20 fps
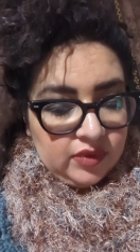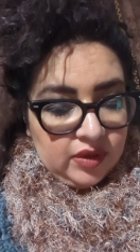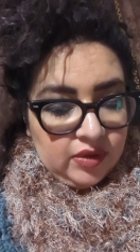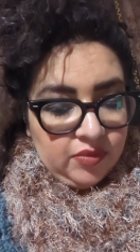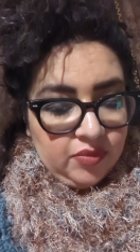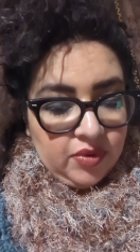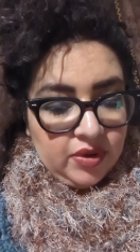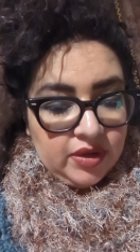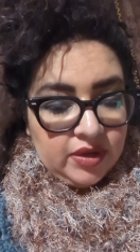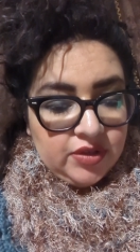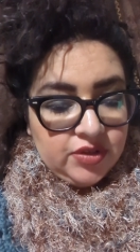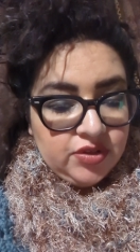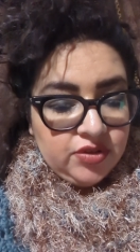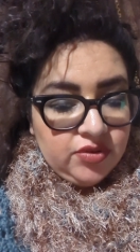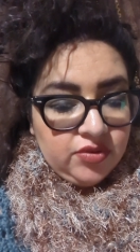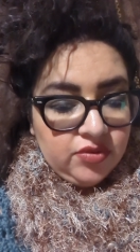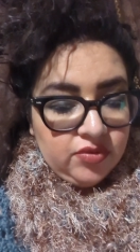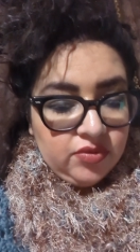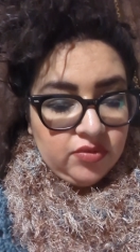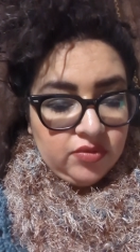I wanted
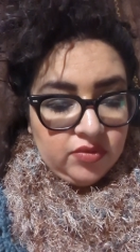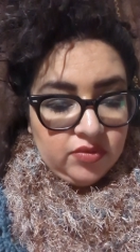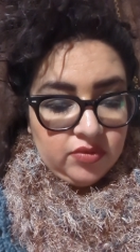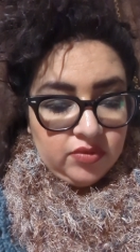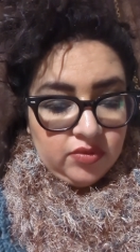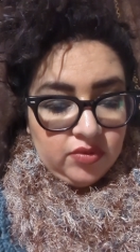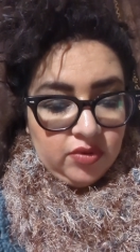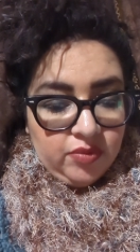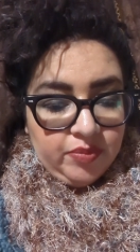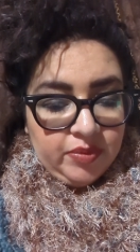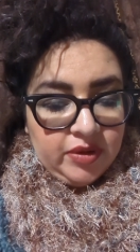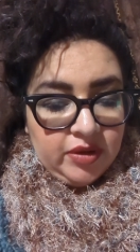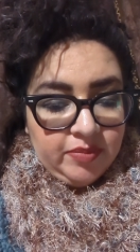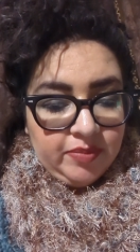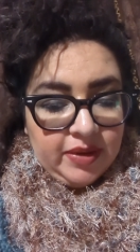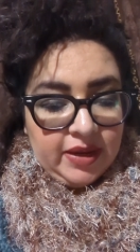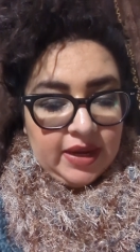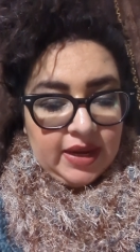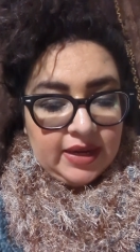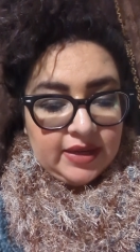to open up
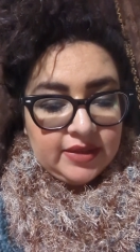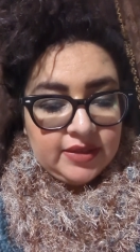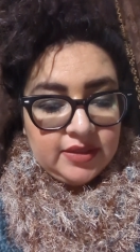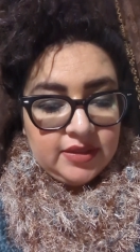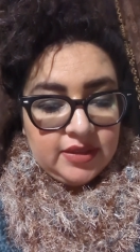Acts